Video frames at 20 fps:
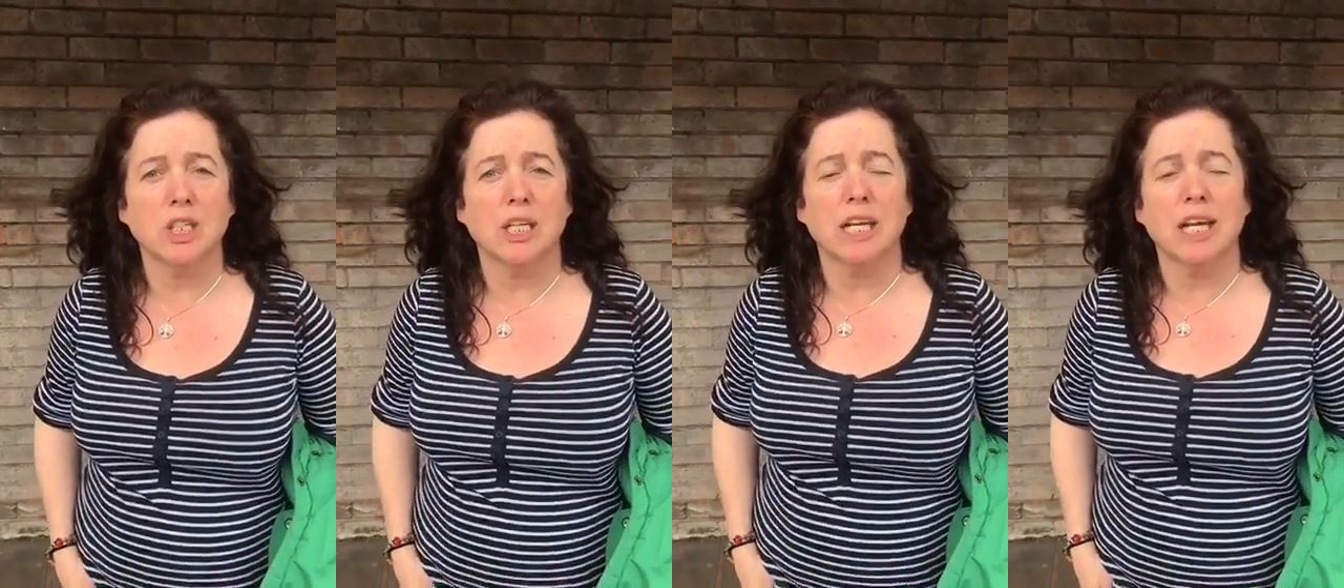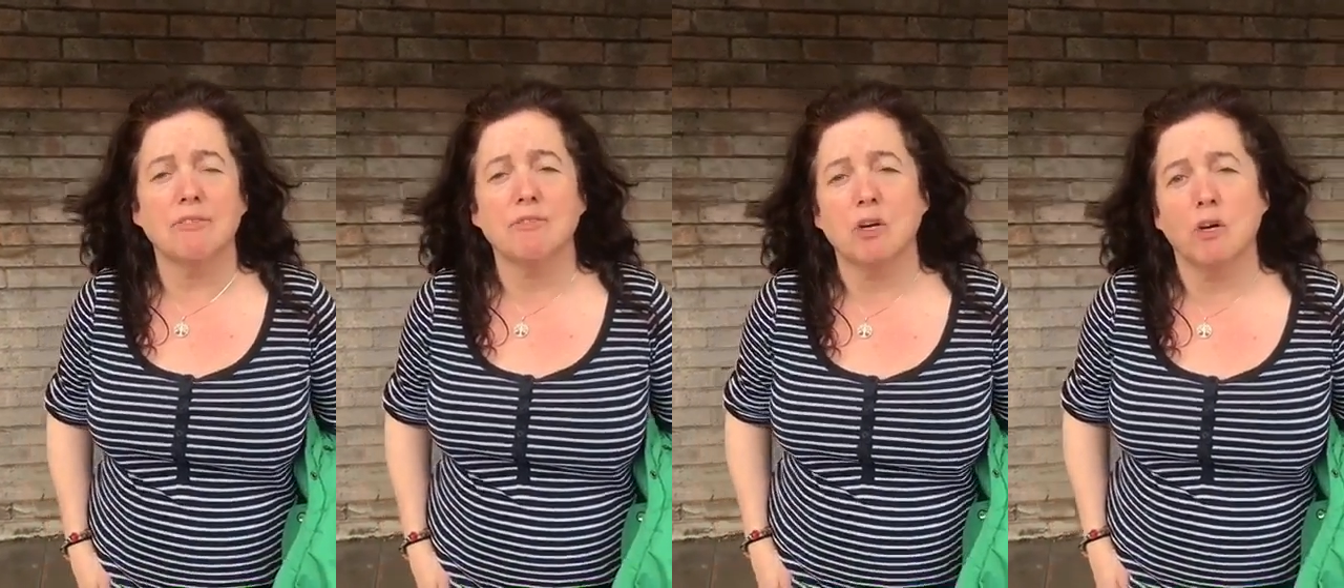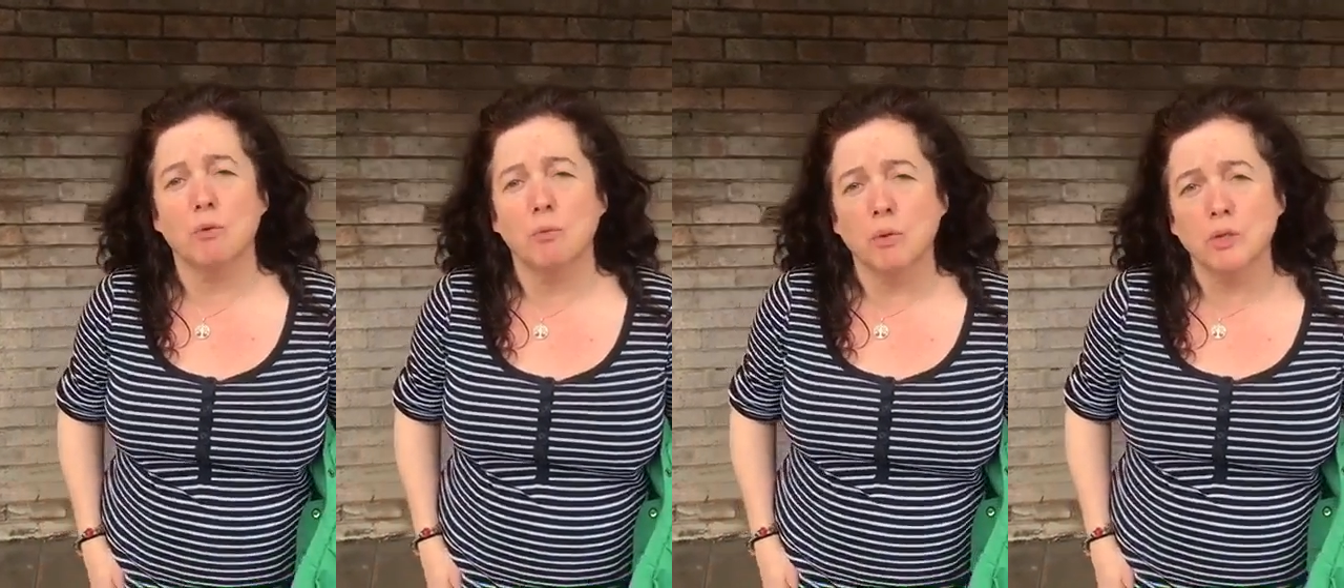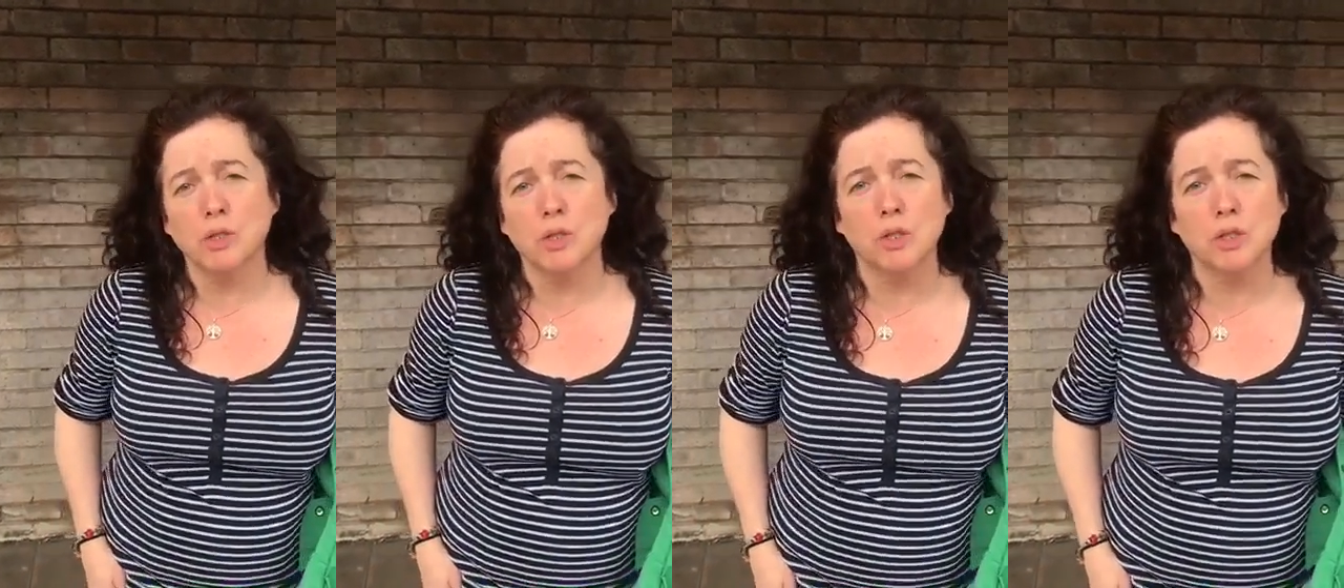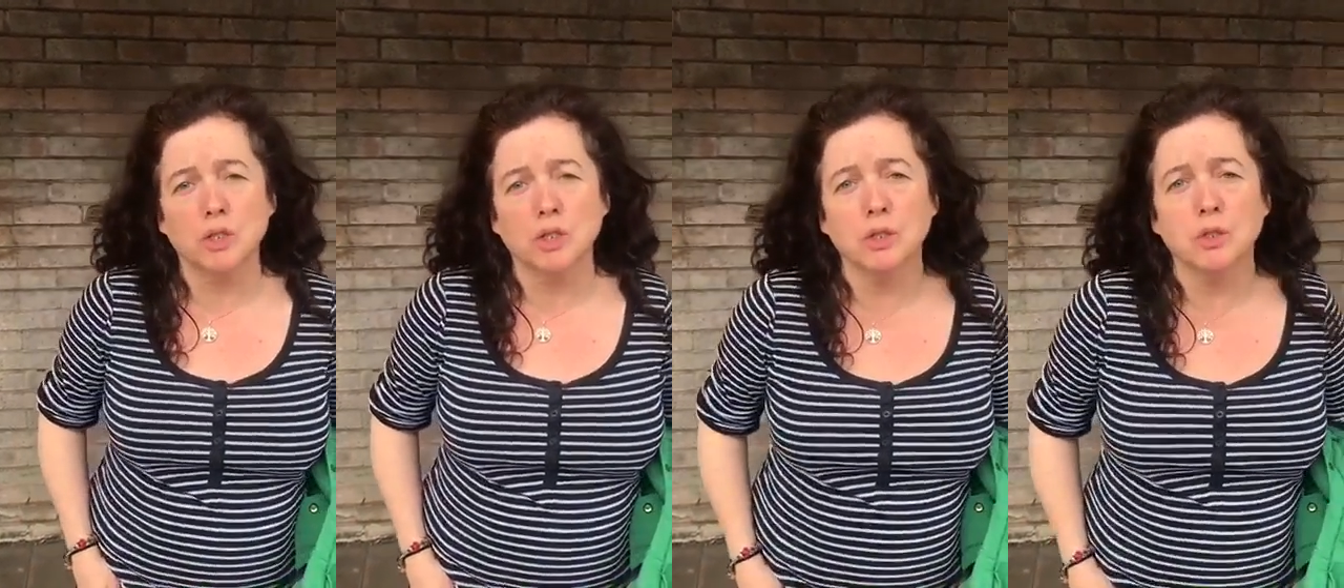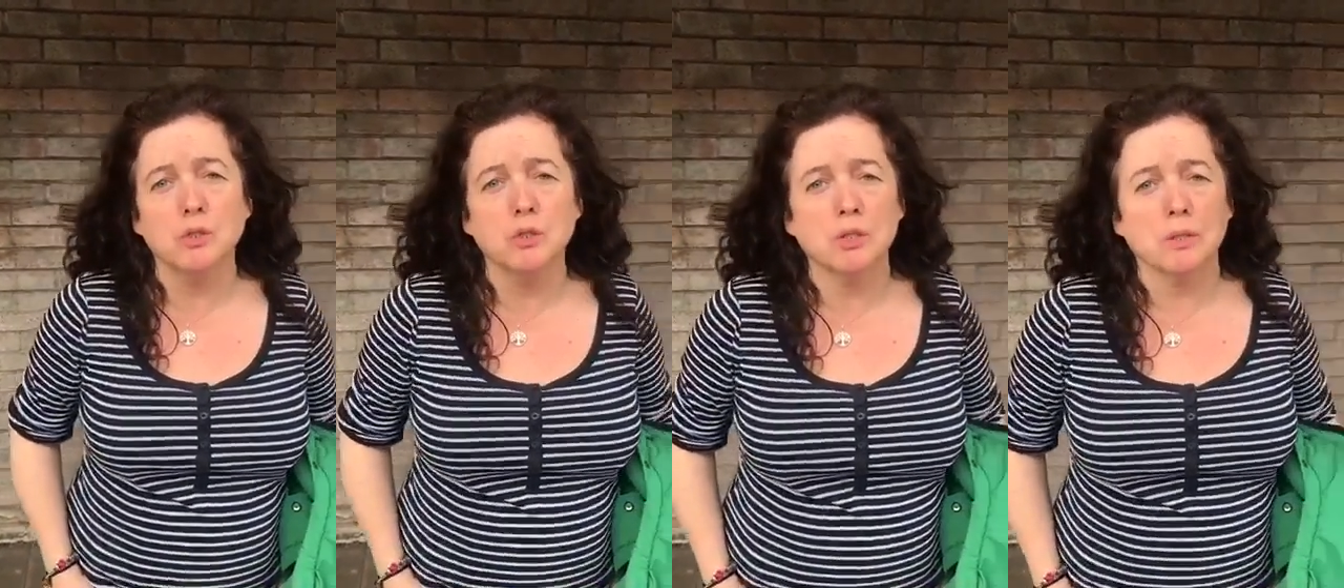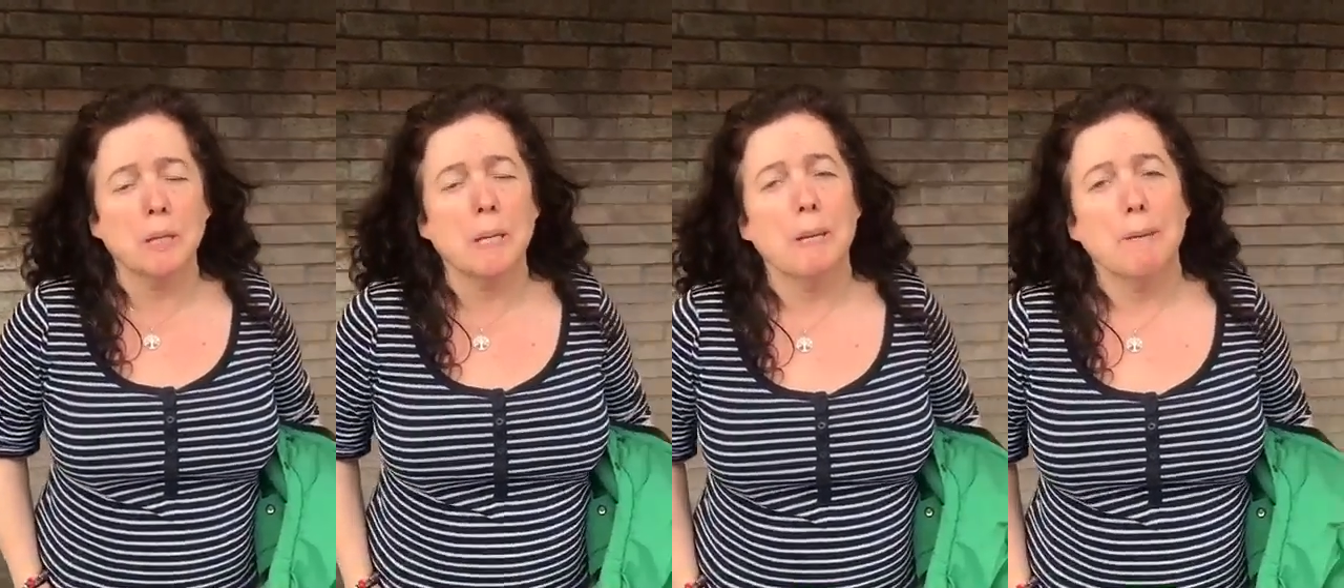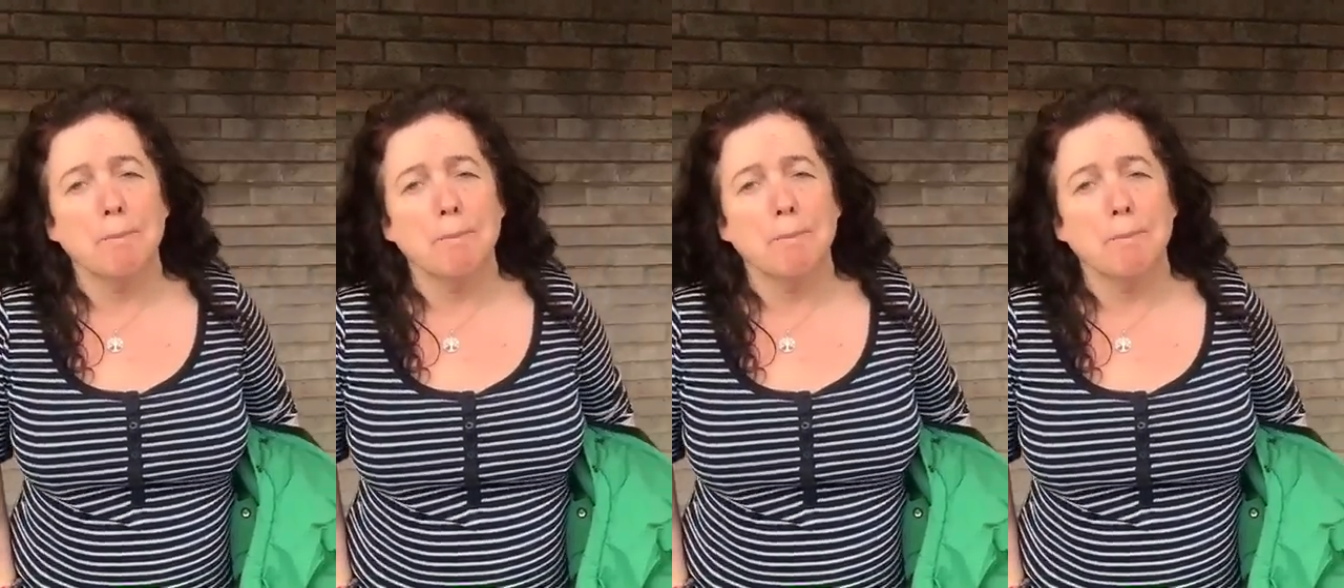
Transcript: and I've got one daughter who's